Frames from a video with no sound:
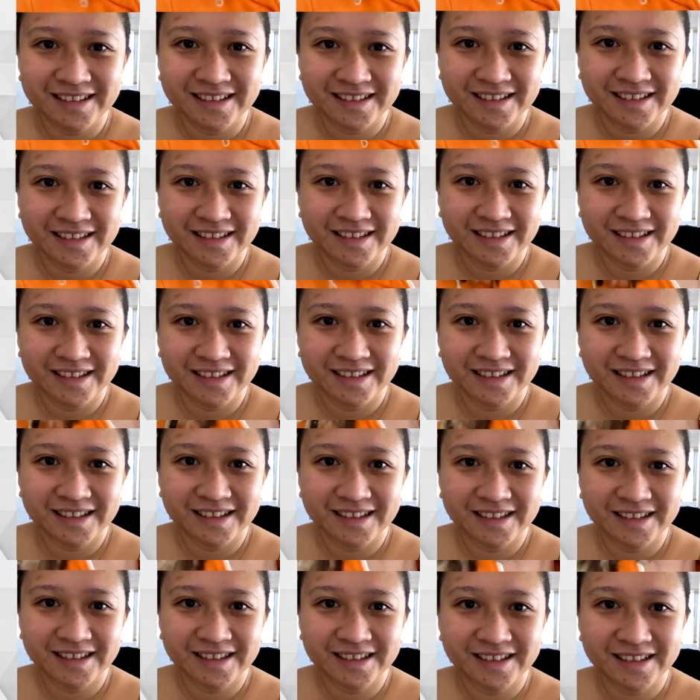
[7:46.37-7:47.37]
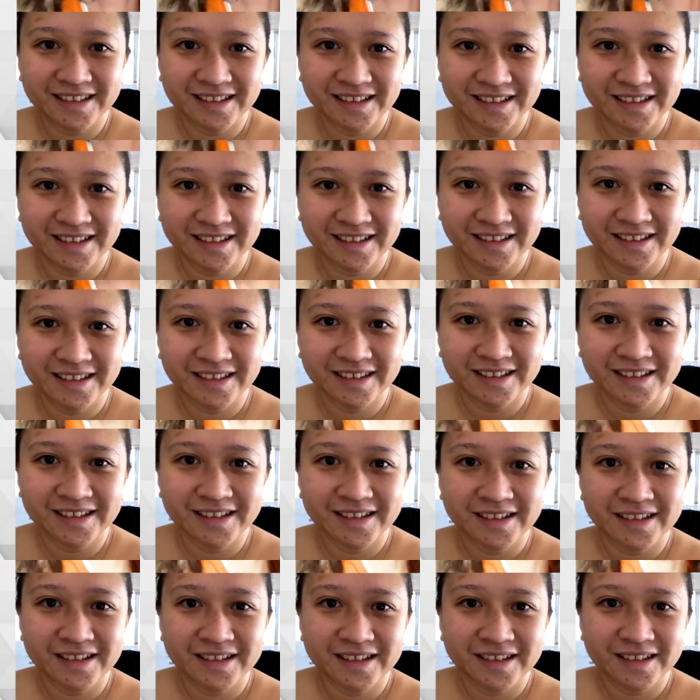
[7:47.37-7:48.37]

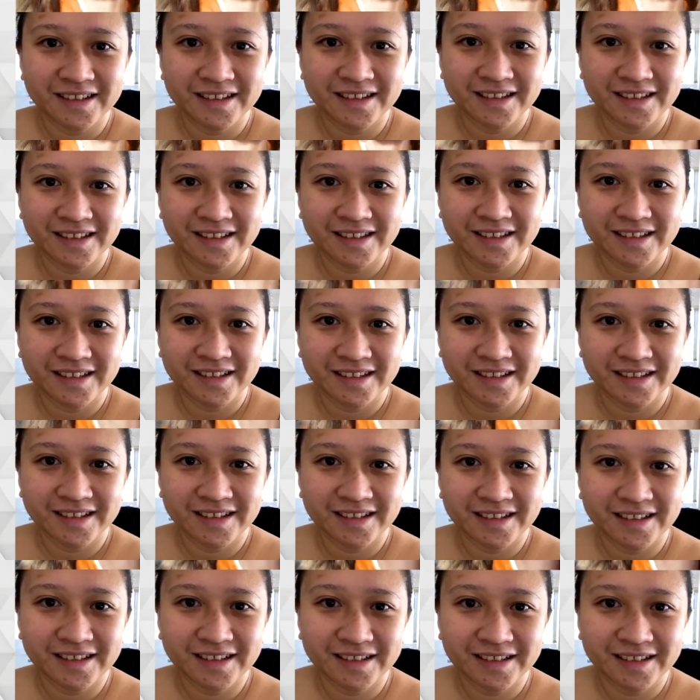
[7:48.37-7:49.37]
(silent)